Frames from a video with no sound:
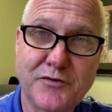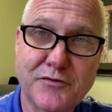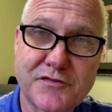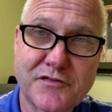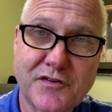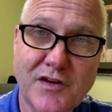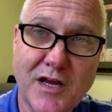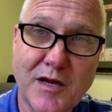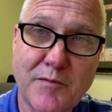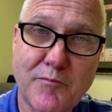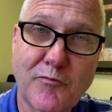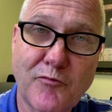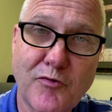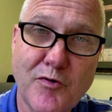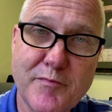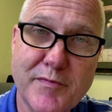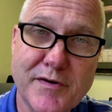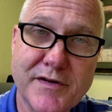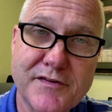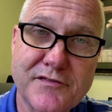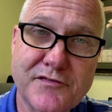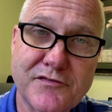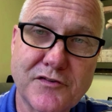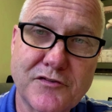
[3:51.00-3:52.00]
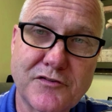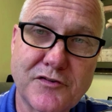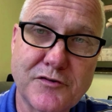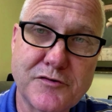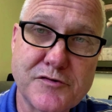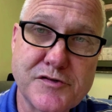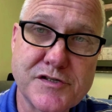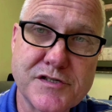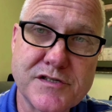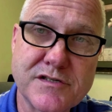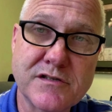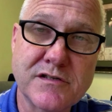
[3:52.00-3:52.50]
if you escape from an
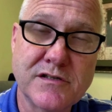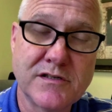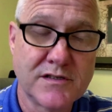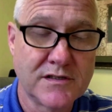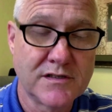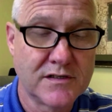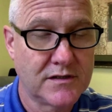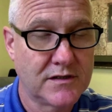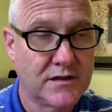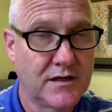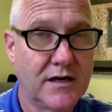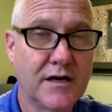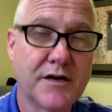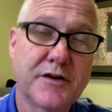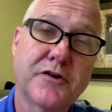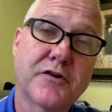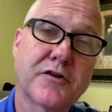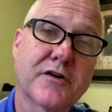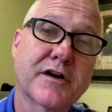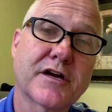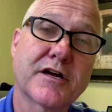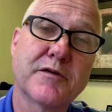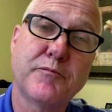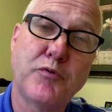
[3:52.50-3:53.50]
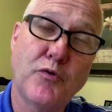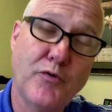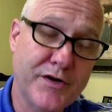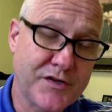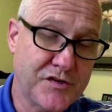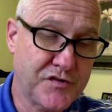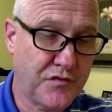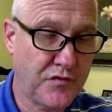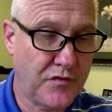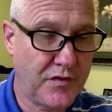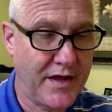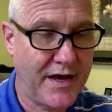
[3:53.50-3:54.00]
institution, you're going to get
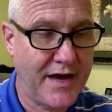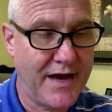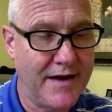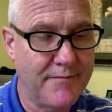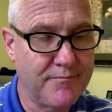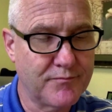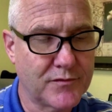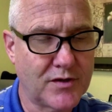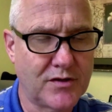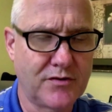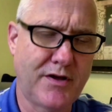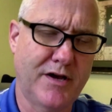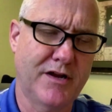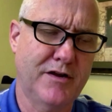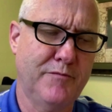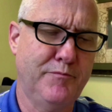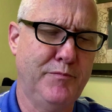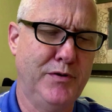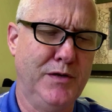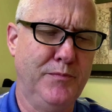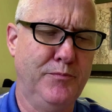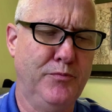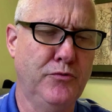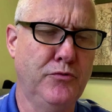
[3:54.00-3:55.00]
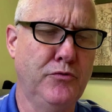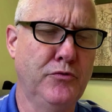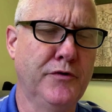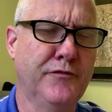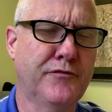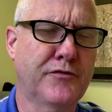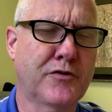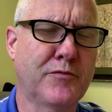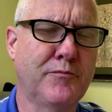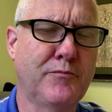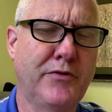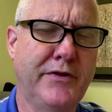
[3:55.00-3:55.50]
points for that. A lot of
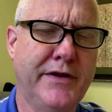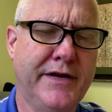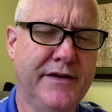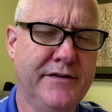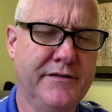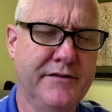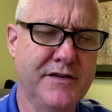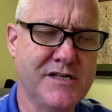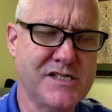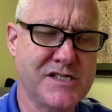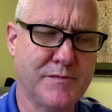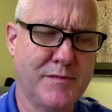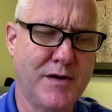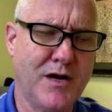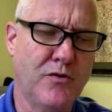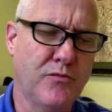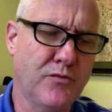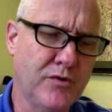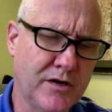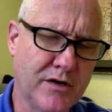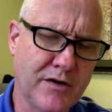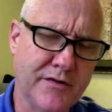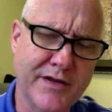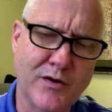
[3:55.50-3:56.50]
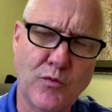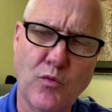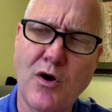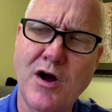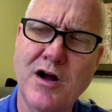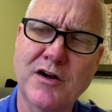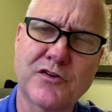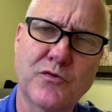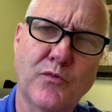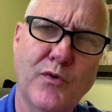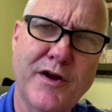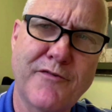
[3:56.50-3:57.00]
people have complained to us about, well, they
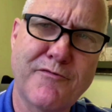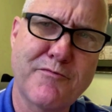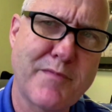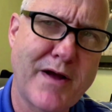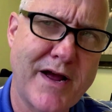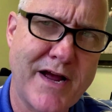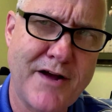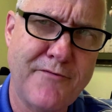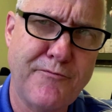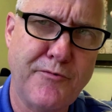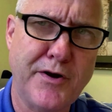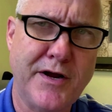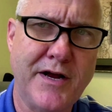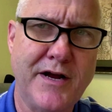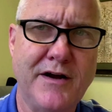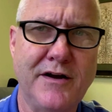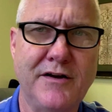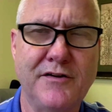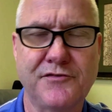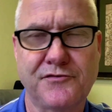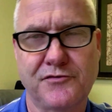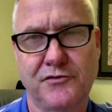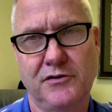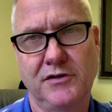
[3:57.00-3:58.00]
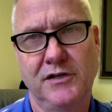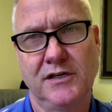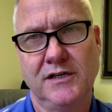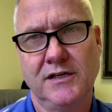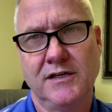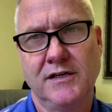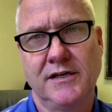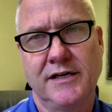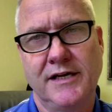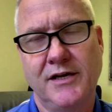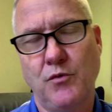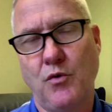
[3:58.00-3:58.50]
walked away from a halfway house, or
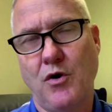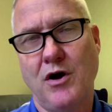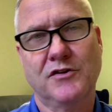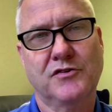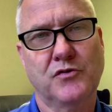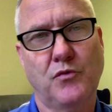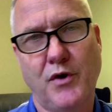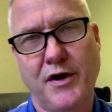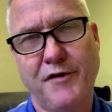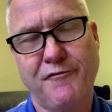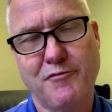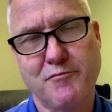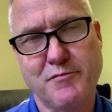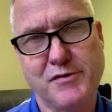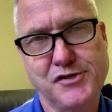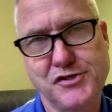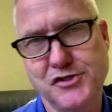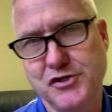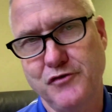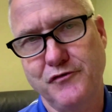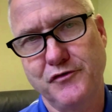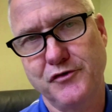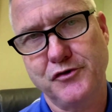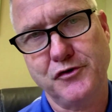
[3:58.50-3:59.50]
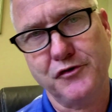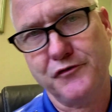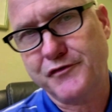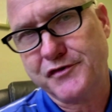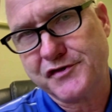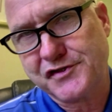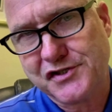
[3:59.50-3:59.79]
he walked away from a juvenile